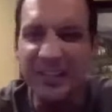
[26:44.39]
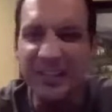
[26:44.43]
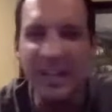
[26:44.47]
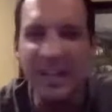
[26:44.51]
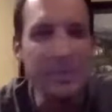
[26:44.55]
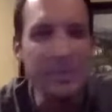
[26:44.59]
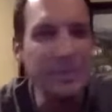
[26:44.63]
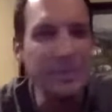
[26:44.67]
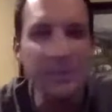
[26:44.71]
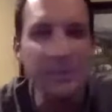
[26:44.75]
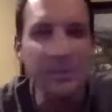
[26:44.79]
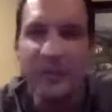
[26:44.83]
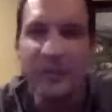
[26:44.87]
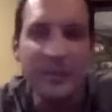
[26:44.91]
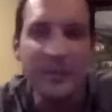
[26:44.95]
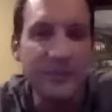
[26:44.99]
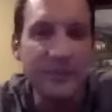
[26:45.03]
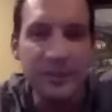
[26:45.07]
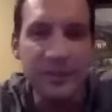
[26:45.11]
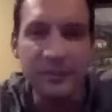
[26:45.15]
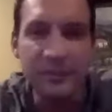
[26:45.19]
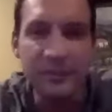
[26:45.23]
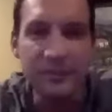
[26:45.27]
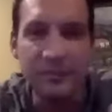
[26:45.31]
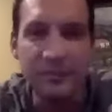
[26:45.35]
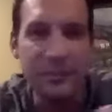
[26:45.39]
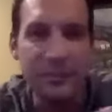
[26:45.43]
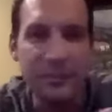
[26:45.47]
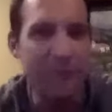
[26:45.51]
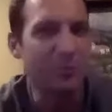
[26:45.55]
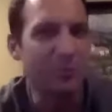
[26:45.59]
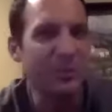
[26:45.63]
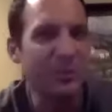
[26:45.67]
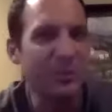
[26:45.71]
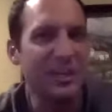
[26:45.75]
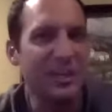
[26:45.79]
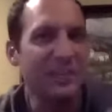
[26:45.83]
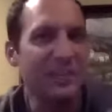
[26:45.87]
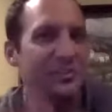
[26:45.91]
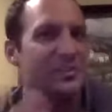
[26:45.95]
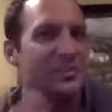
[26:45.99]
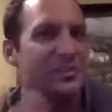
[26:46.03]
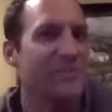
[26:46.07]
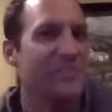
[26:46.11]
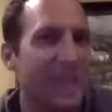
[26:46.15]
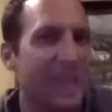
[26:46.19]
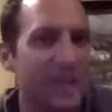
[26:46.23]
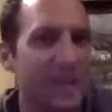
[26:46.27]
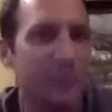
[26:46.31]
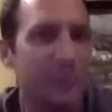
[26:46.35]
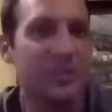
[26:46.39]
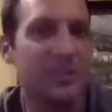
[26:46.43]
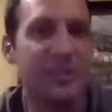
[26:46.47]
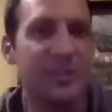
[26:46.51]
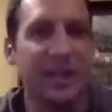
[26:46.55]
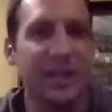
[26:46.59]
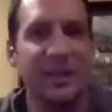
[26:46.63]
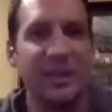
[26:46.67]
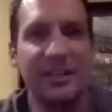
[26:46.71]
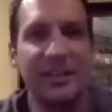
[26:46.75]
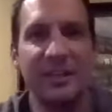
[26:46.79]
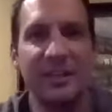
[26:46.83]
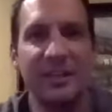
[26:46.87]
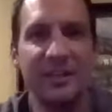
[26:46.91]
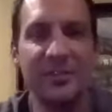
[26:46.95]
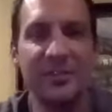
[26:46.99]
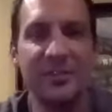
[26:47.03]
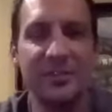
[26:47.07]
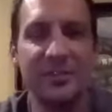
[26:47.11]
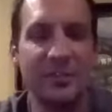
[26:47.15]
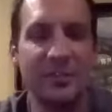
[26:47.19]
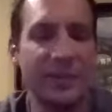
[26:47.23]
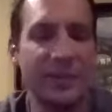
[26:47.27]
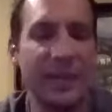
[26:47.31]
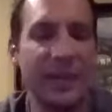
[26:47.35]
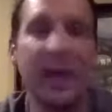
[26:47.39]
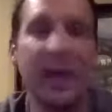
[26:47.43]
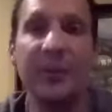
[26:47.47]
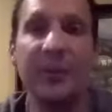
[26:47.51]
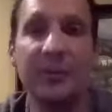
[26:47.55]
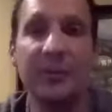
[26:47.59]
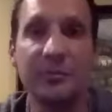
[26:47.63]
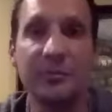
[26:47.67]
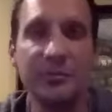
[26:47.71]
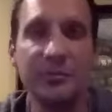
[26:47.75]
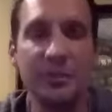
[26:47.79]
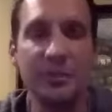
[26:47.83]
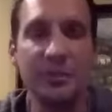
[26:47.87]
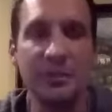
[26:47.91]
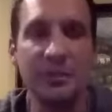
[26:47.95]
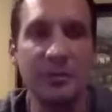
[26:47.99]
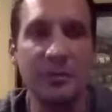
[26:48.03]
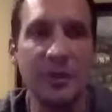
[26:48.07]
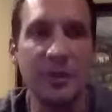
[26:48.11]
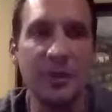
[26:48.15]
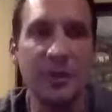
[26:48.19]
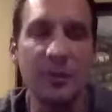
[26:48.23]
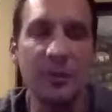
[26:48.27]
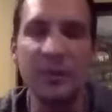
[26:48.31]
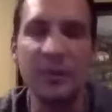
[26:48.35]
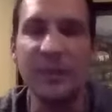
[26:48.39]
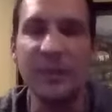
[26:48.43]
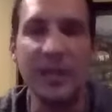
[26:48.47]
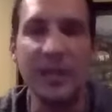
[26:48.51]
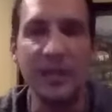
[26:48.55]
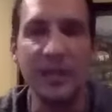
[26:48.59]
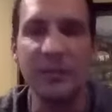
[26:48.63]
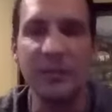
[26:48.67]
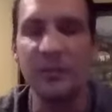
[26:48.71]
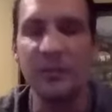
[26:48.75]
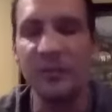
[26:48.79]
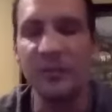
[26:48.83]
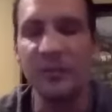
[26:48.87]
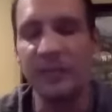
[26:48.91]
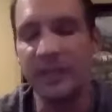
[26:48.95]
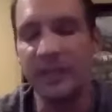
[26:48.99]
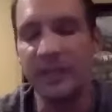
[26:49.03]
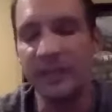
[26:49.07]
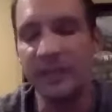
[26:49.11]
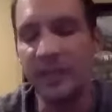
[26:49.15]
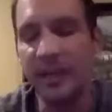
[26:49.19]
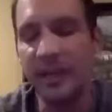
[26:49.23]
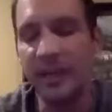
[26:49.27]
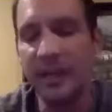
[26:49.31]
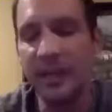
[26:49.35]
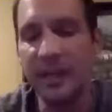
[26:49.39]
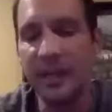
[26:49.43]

A lot of people don't even really understand what that is or how to, you know, what that looks like.